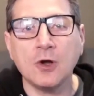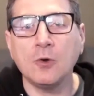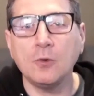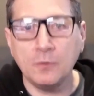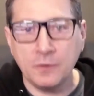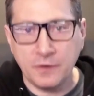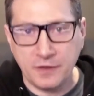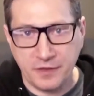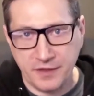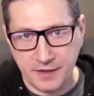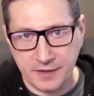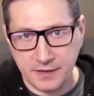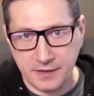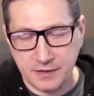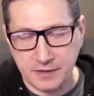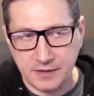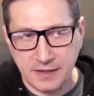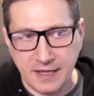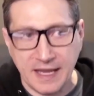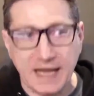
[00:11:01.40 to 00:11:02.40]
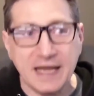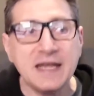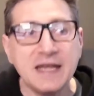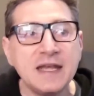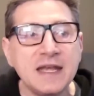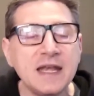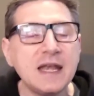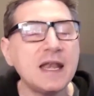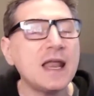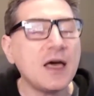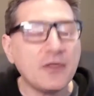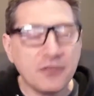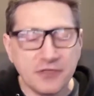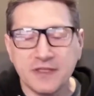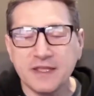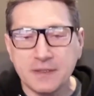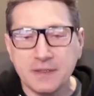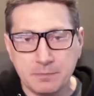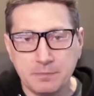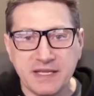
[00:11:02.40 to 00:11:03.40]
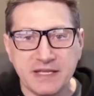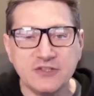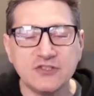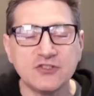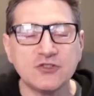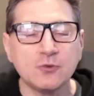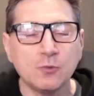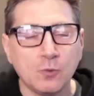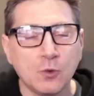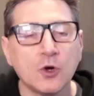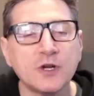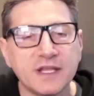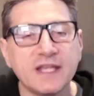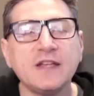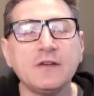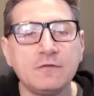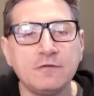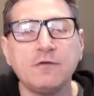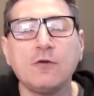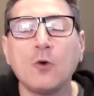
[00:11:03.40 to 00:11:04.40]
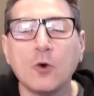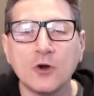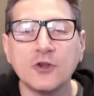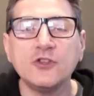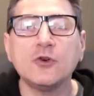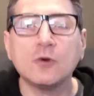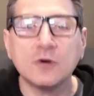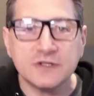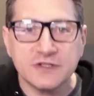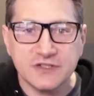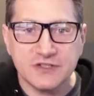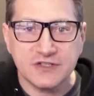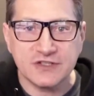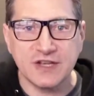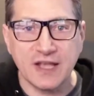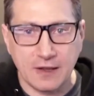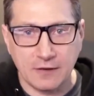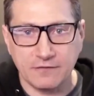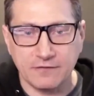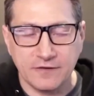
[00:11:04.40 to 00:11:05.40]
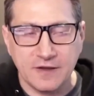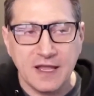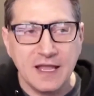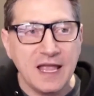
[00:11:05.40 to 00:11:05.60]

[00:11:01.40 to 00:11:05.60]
own thing and nothing beats working for yourself.